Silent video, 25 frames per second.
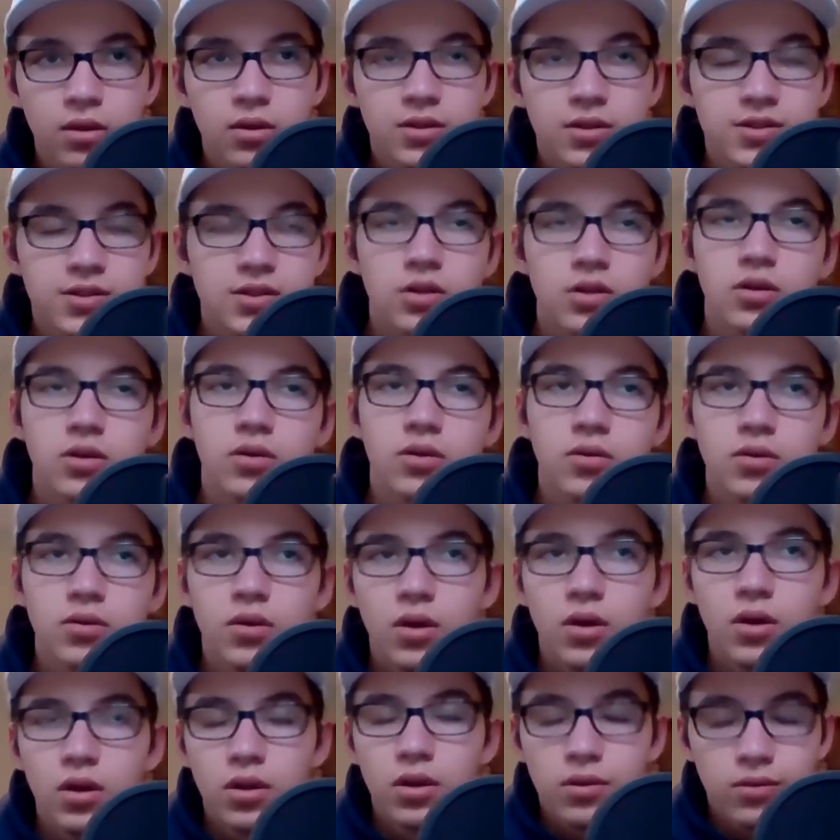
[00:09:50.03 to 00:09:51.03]
So
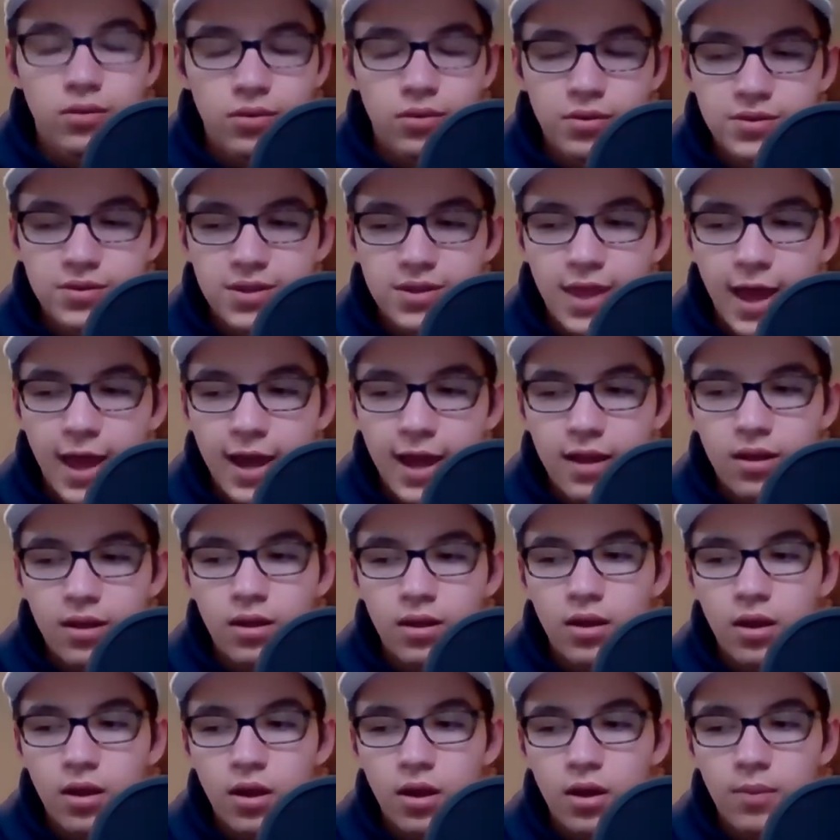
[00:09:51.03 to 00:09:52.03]
there's that.
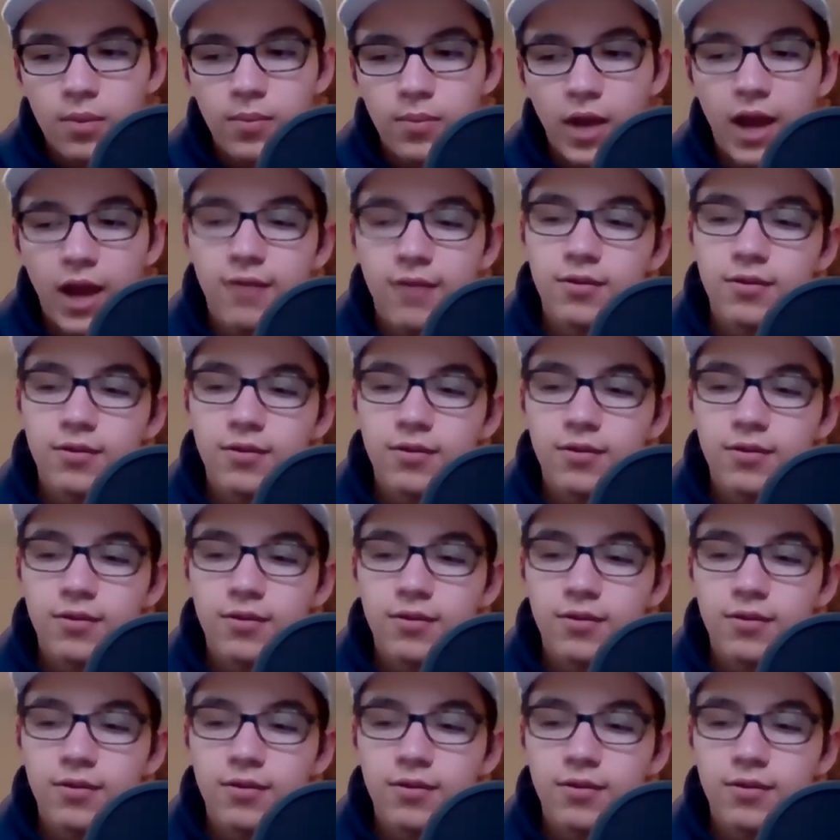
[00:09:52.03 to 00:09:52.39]
I